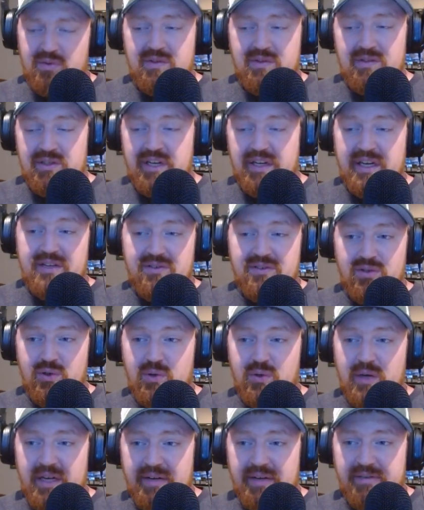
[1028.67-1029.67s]
The Jags do
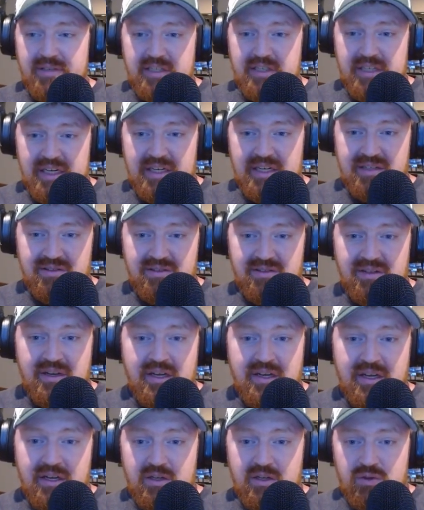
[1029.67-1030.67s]
have a chance
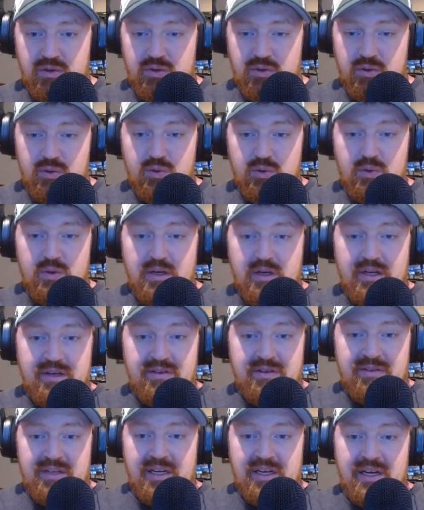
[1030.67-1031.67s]
to
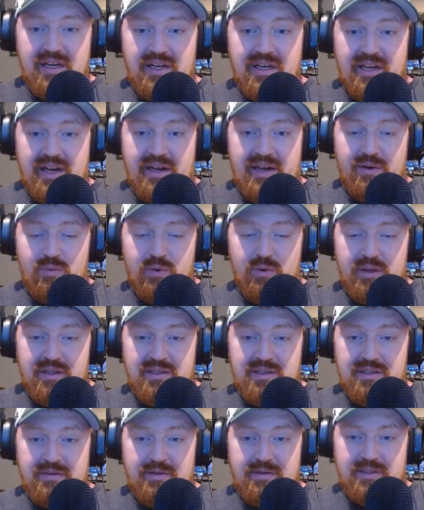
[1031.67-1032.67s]
sneak in and win the
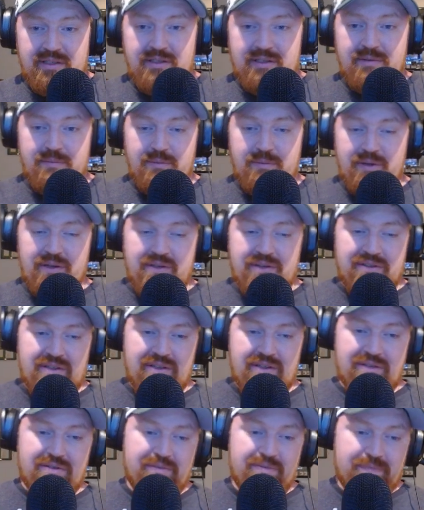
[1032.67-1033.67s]
division, but it's
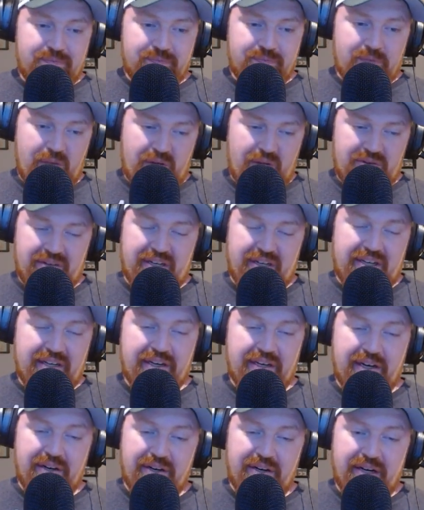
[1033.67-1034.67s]
just their
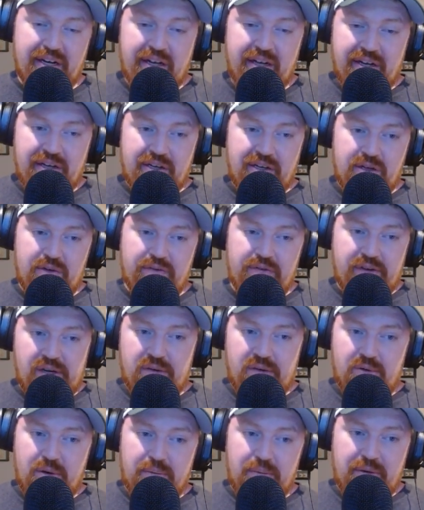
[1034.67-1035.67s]
secondary could very
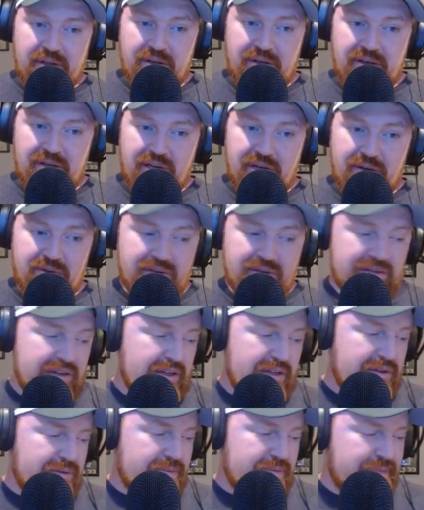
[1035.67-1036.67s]
well be their Achilles
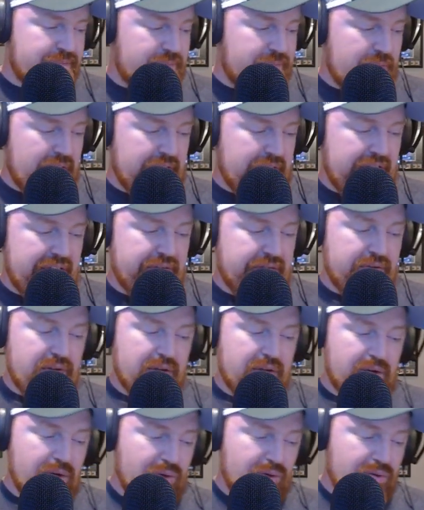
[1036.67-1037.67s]
heel. Again, for the
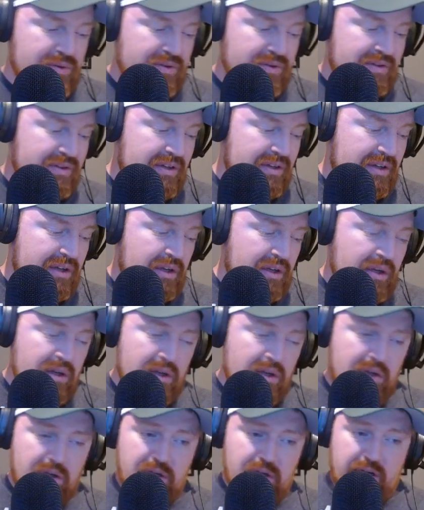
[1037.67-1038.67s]
Colts,
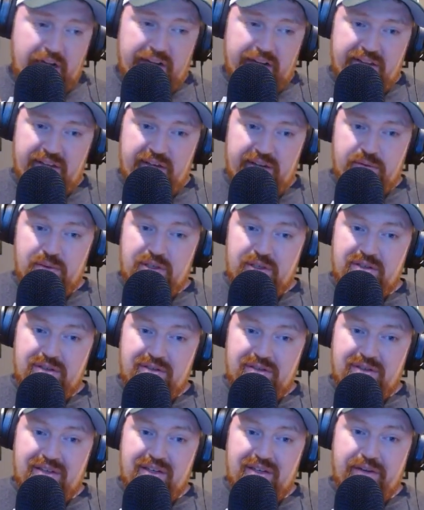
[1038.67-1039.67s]
Anthony
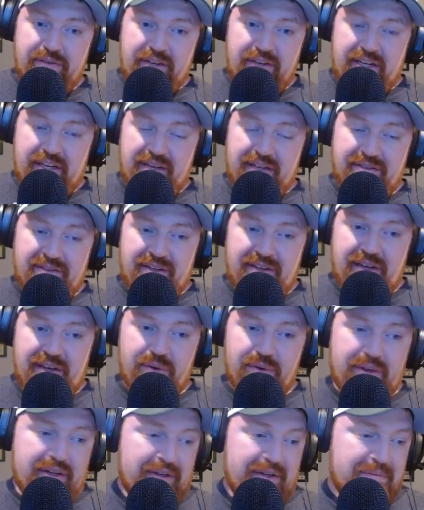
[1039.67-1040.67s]
Richardson, if he can't stay
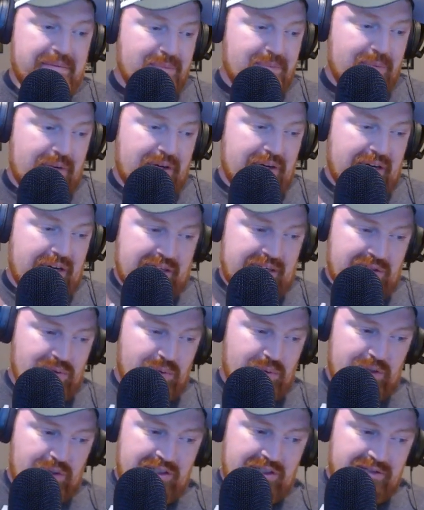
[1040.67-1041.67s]
healthy, they're not going to
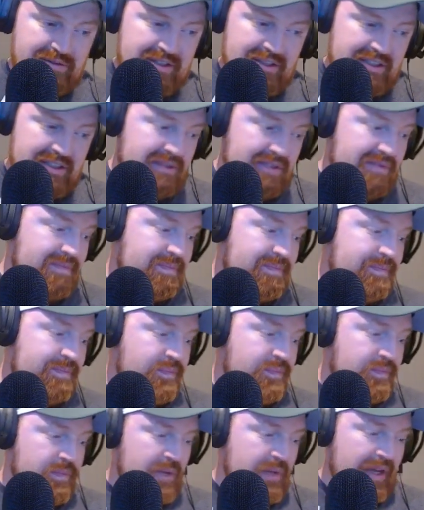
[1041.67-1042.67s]
win the division.
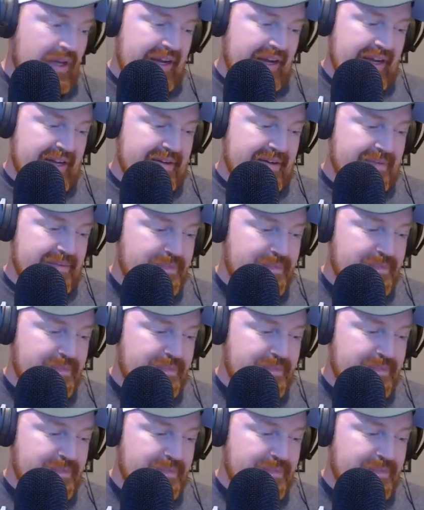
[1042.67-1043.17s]
And